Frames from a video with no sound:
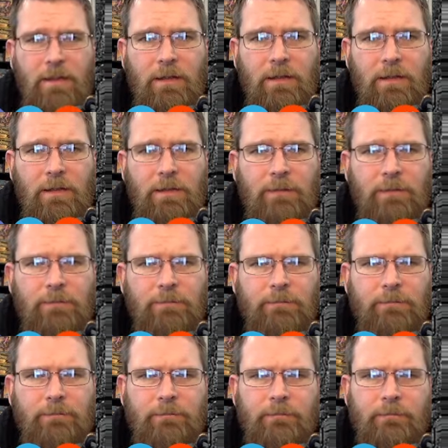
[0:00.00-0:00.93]

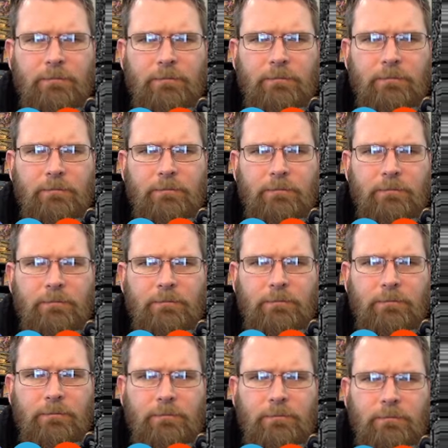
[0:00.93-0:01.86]

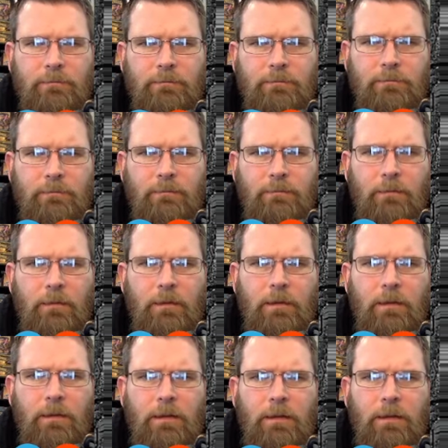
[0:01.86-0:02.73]
[no speech]